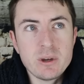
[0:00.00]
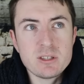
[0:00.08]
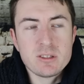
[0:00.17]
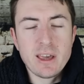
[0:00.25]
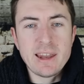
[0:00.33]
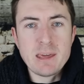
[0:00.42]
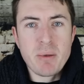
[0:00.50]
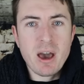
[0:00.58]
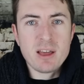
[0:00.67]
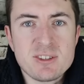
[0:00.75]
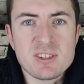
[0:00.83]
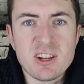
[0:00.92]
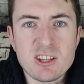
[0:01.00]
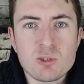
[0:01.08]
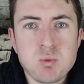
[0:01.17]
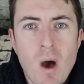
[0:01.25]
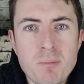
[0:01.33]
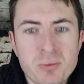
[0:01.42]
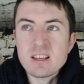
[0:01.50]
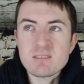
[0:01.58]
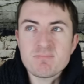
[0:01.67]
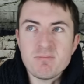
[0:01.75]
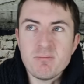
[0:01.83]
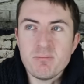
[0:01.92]
who has daily baths in a swamp,
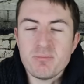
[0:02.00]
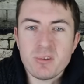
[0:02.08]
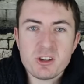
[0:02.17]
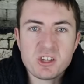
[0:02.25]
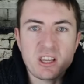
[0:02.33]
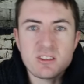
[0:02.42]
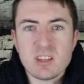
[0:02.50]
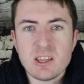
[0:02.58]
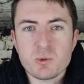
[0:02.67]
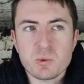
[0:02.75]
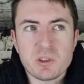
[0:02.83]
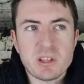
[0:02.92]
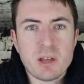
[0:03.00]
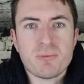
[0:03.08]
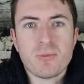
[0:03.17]
just brushing his teeth with a dead